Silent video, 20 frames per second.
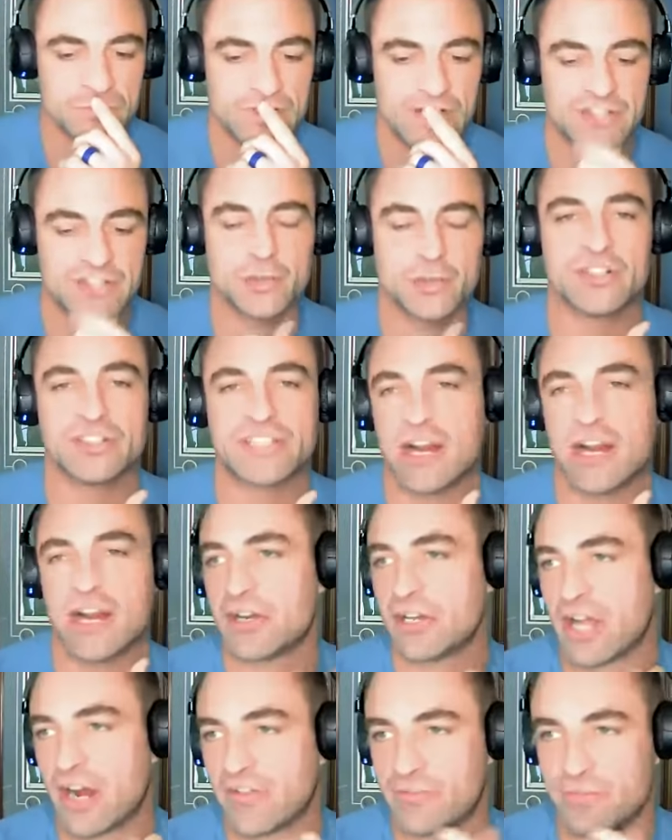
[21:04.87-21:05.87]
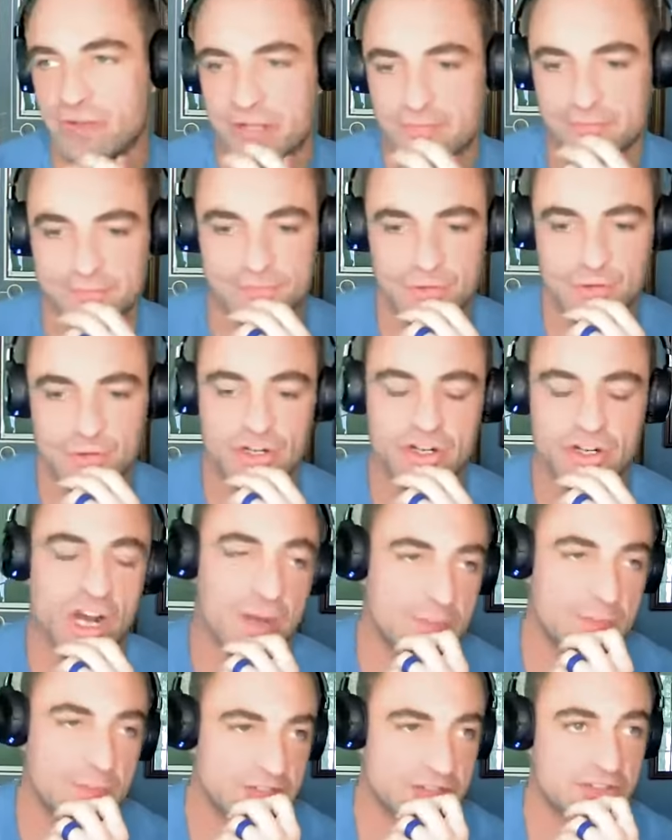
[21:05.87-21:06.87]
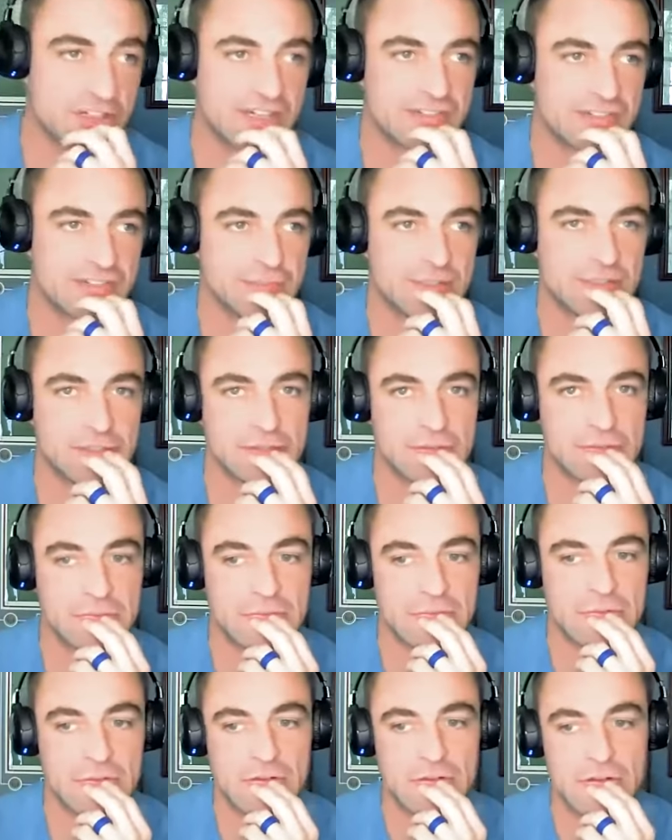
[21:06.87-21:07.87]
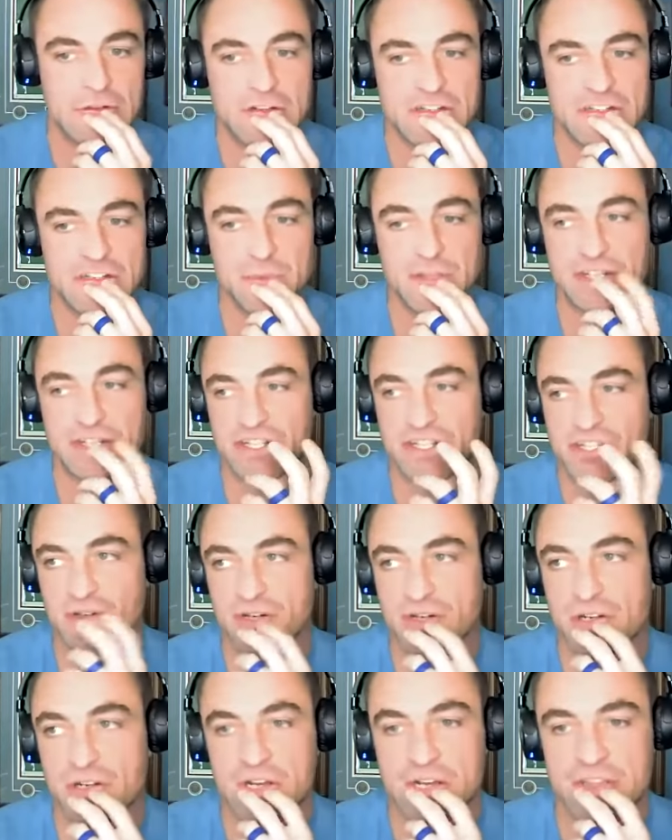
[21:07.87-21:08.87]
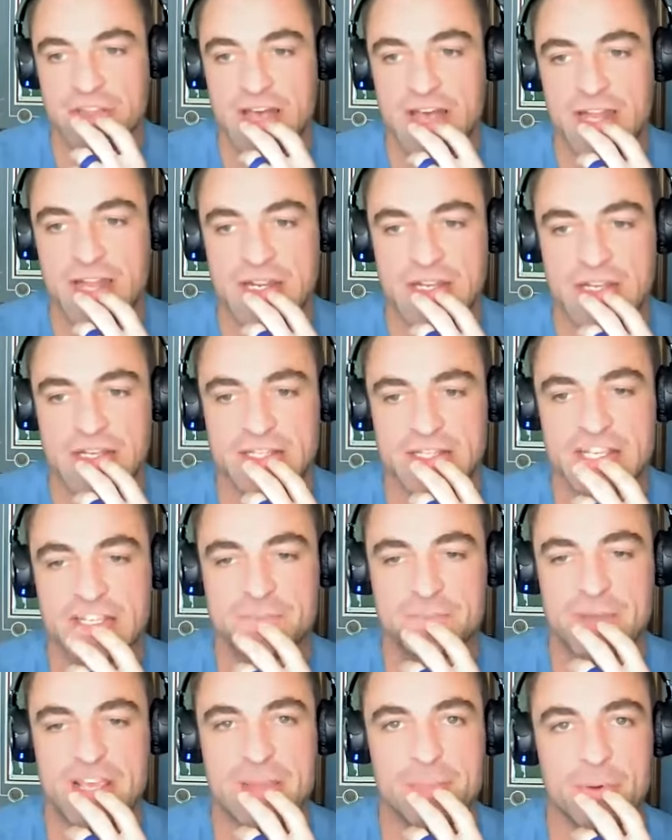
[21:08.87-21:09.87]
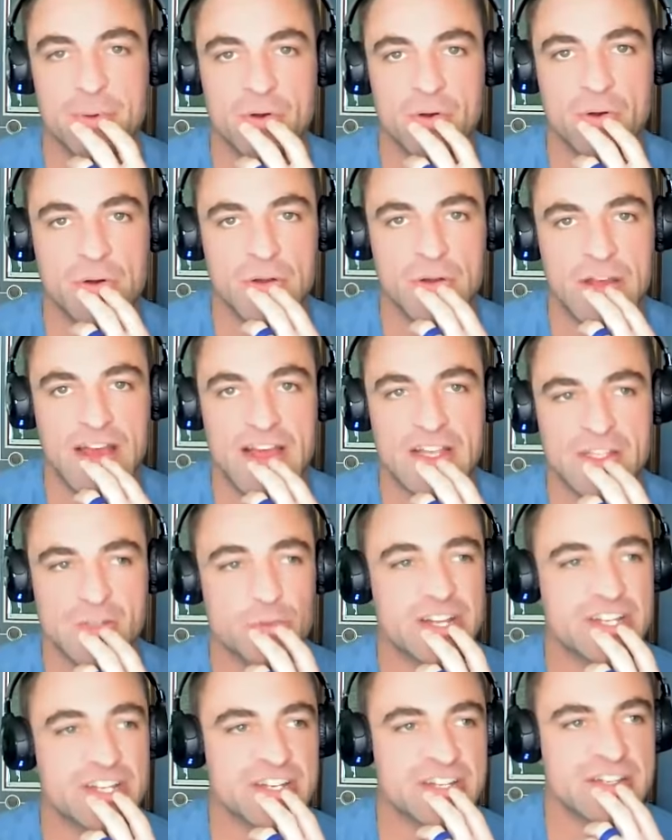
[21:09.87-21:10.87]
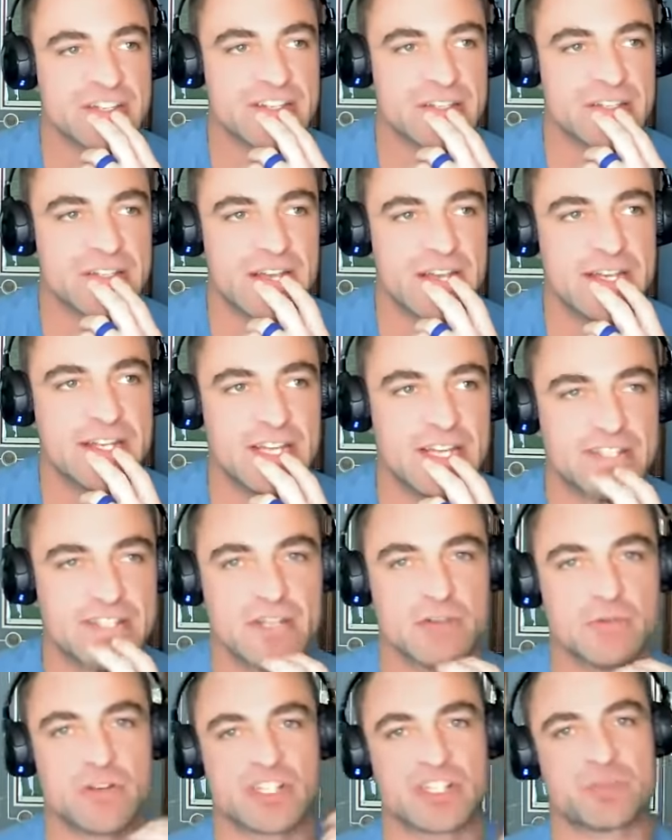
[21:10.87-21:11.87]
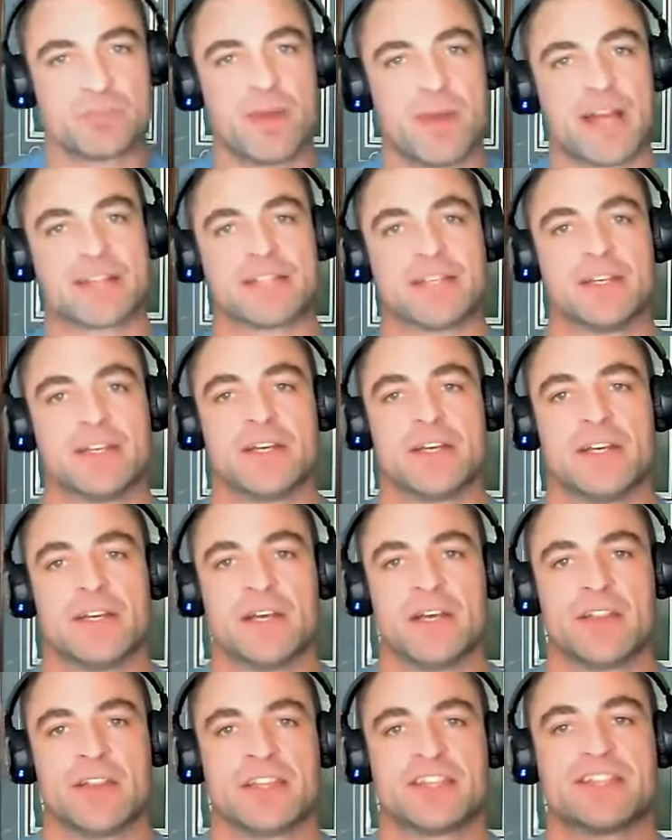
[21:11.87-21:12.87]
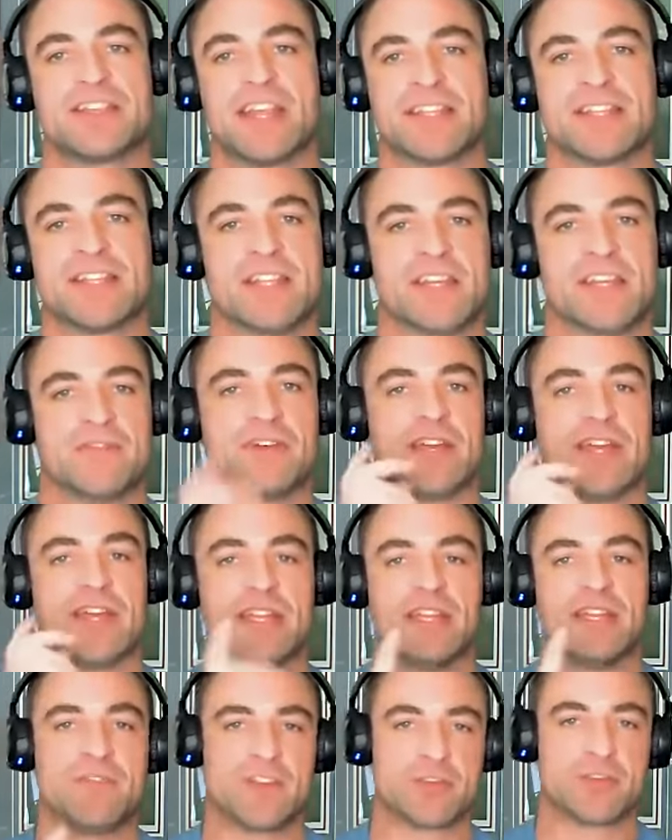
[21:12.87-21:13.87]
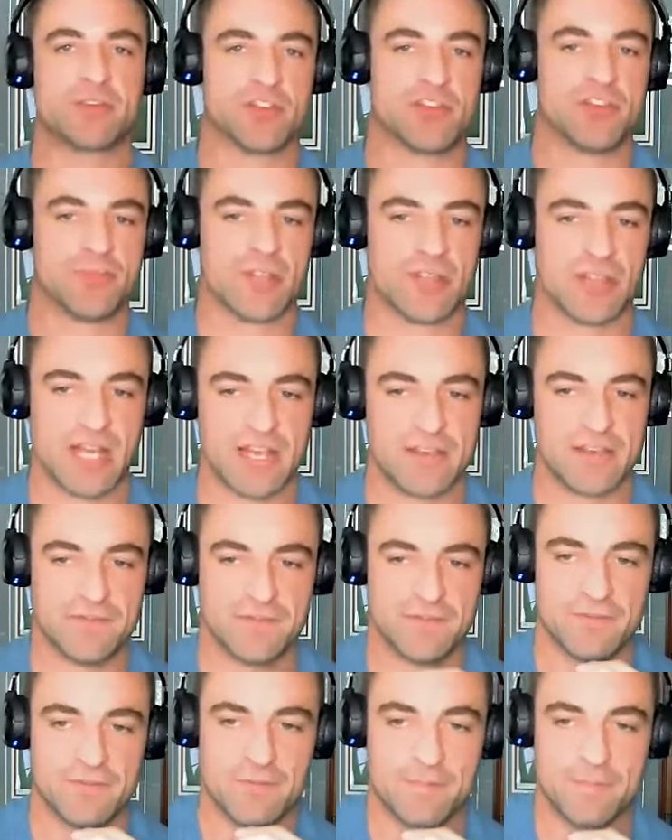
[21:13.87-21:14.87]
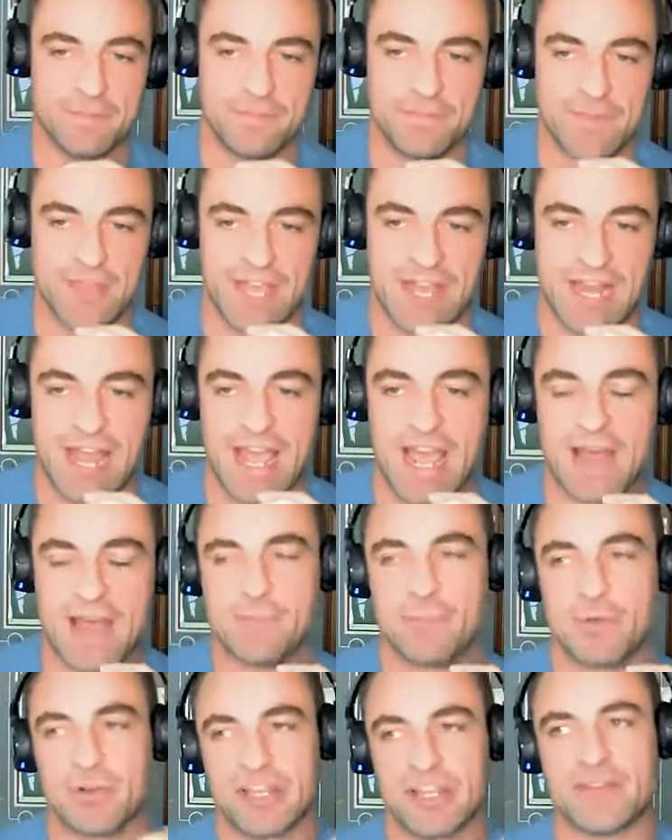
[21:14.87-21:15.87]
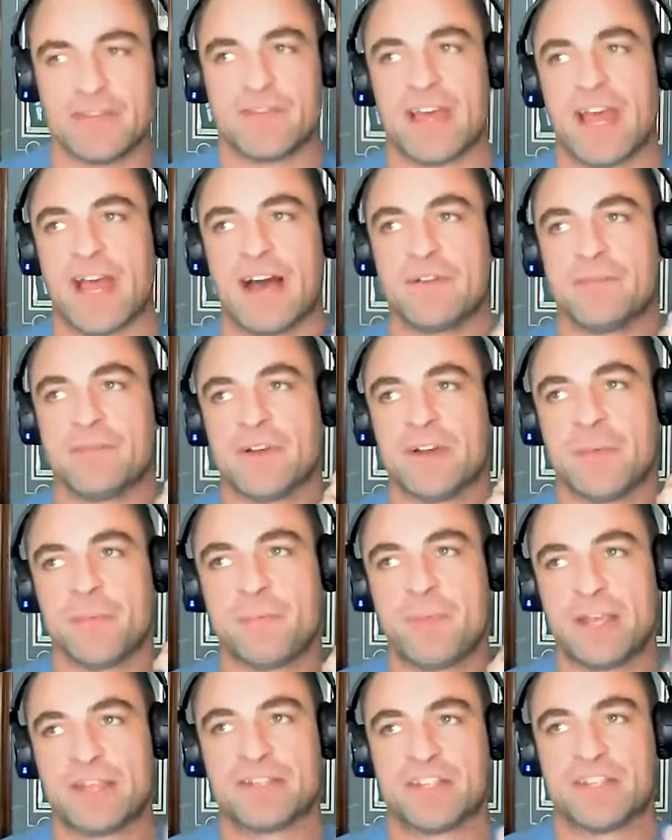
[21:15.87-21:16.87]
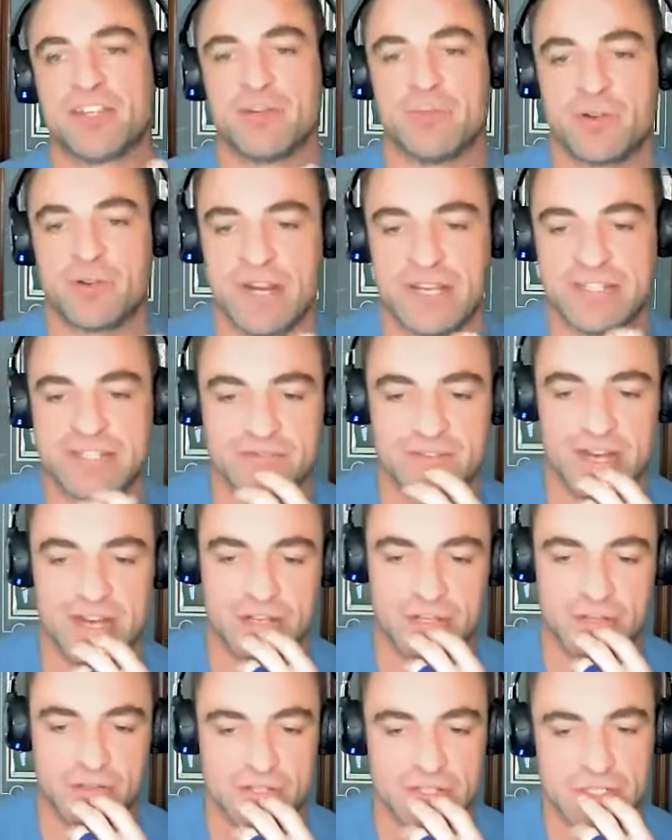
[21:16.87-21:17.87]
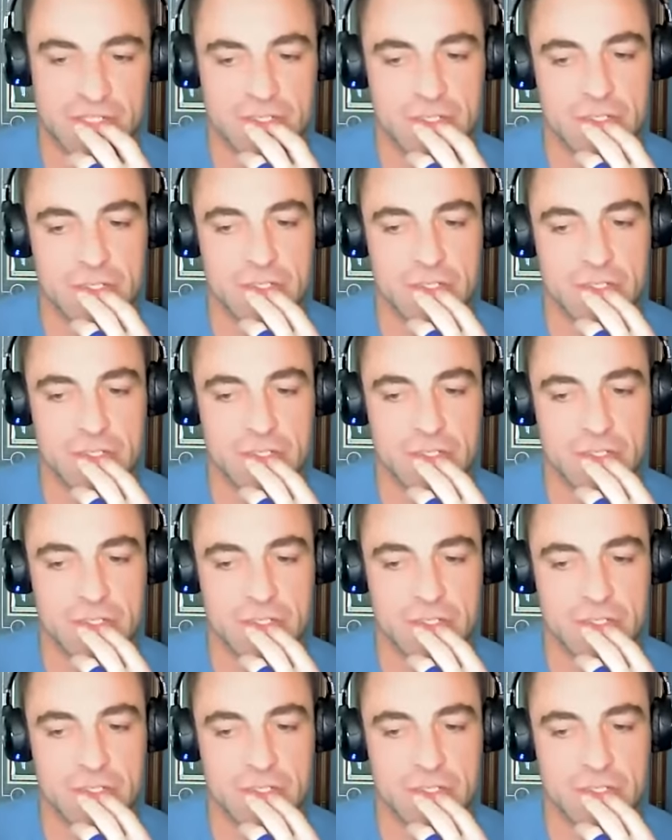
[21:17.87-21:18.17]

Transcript: a totalitarian government or a communist government, someone that sees people as widgets and doesn't respect the sanctity of an individual human life and believe they have basic human rights and values.